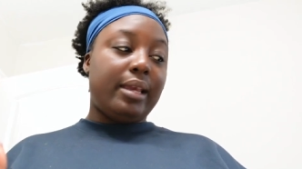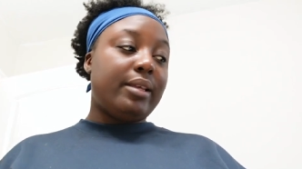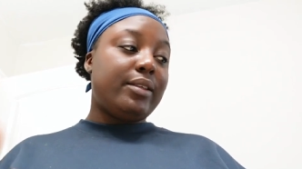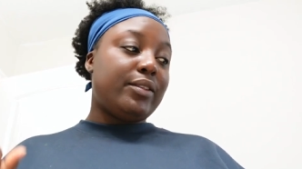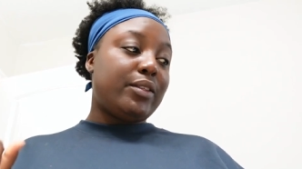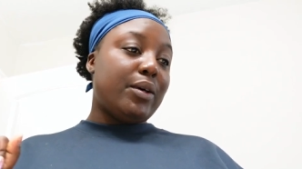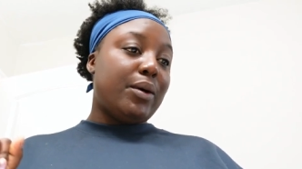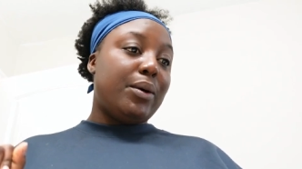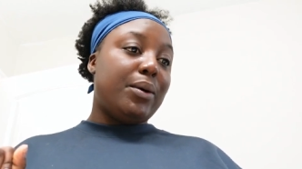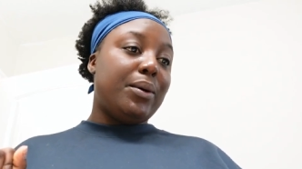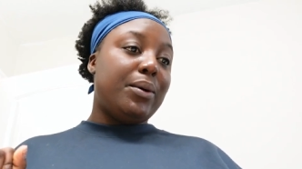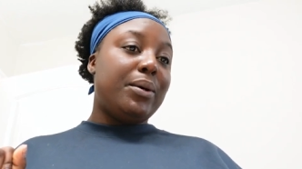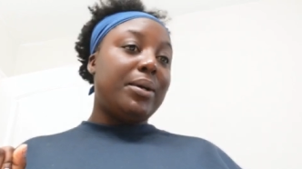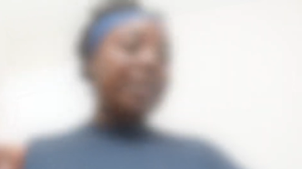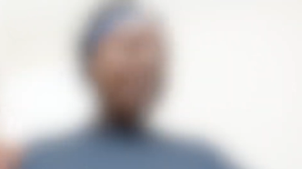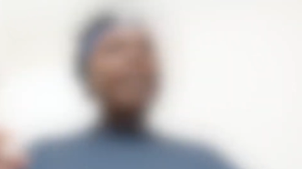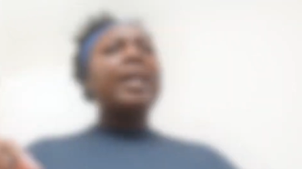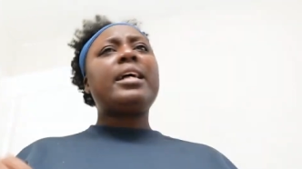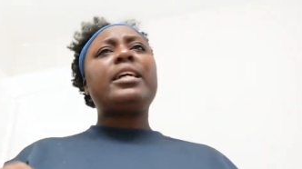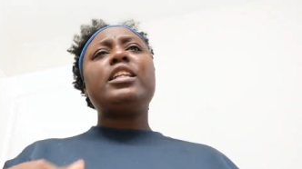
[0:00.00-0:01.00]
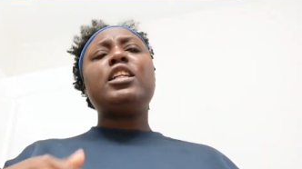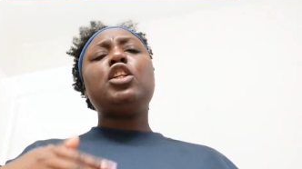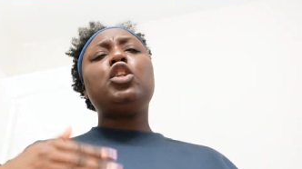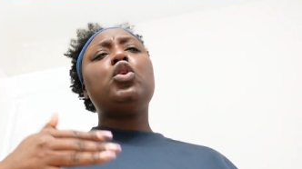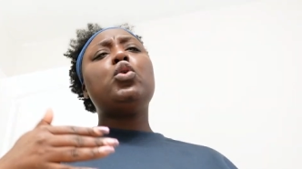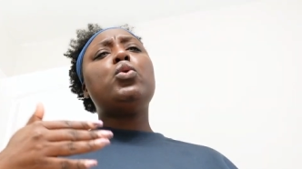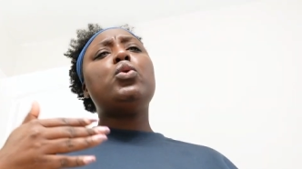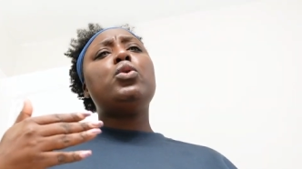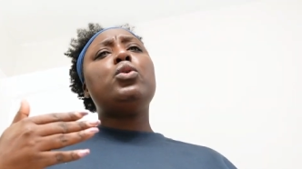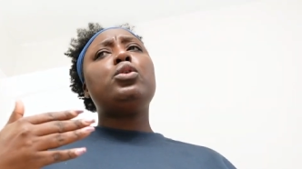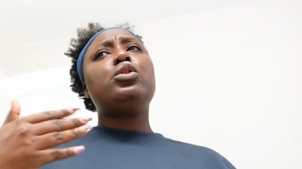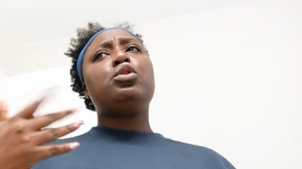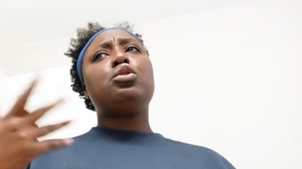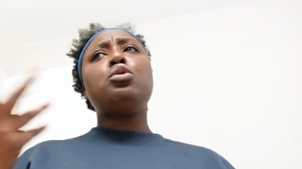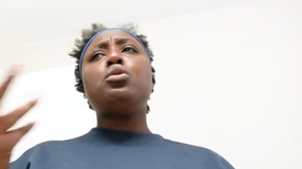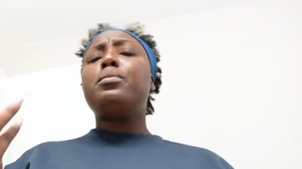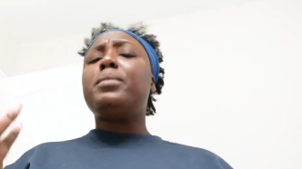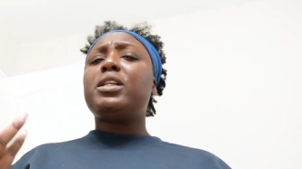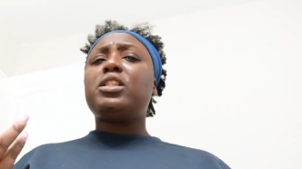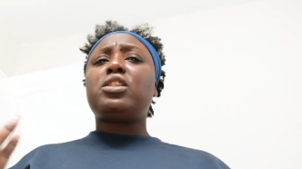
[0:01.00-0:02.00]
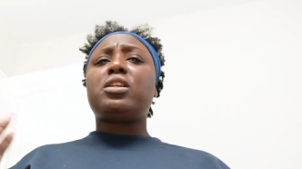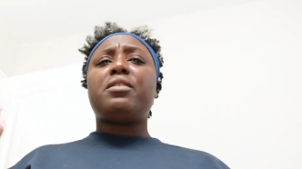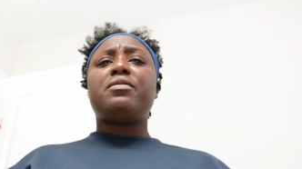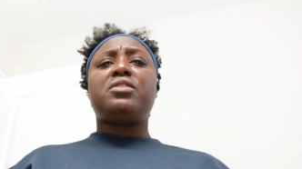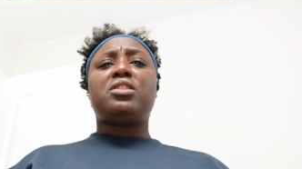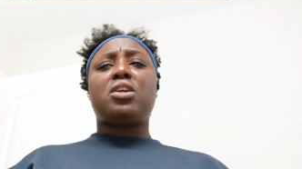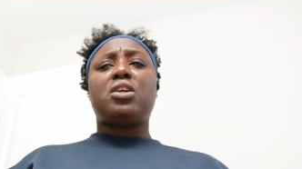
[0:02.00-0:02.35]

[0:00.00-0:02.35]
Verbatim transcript: So not gonna do too much of